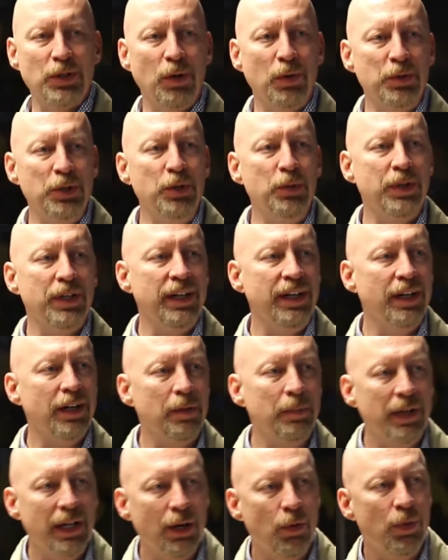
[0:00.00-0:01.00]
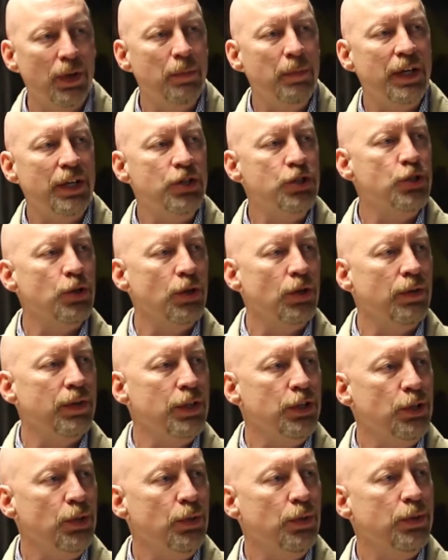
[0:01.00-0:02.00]
you can hear me. I want to make sure that
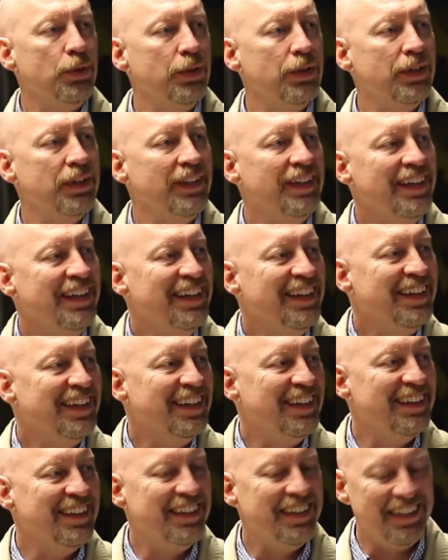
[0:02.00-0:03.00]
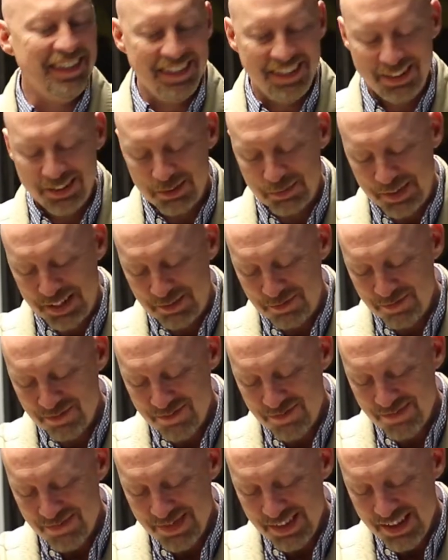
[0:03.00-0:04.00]
you could indeed hear me.
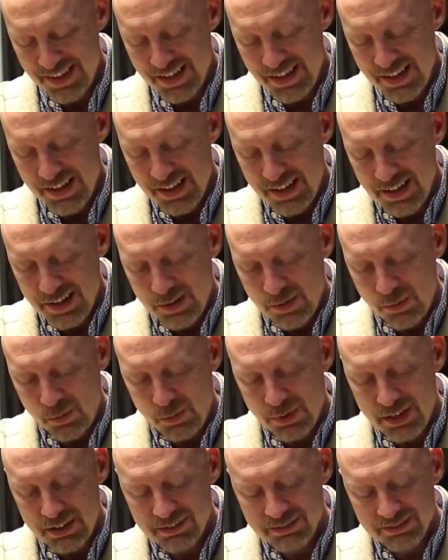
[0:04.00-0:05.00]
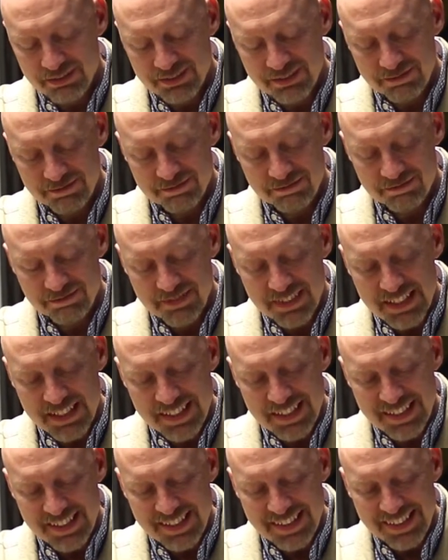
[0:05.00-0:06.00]
Well,
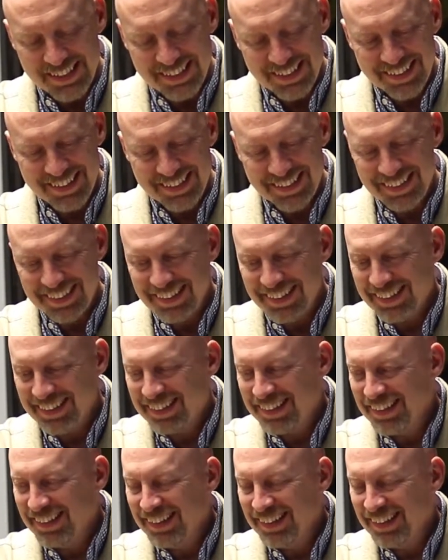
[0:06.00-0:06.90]
I